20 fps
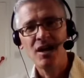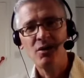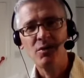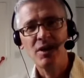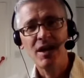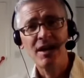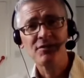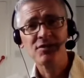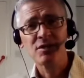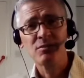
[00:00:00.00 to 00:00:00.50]
We'll
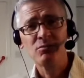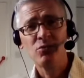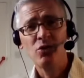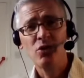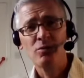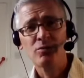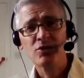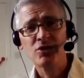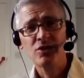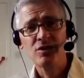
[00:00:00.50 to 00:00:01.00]
have some more
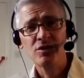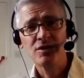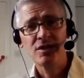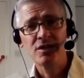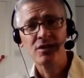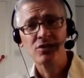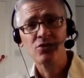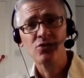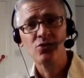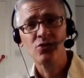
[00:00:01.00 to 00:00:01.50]
opportunity
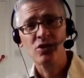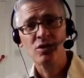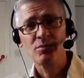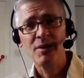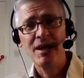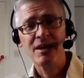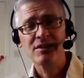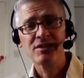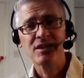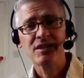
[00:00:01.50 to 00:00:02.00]
to talk
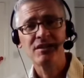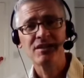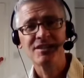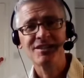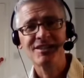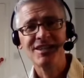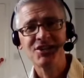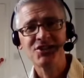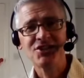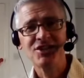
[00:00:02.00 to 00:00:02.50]
about in the
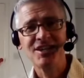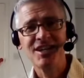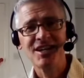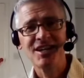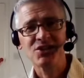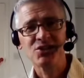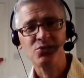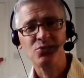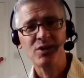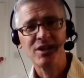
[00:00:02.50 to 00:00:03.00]
session
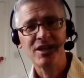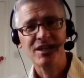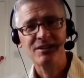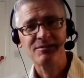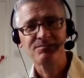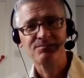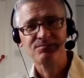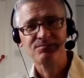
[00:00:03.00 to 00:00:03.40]
next week.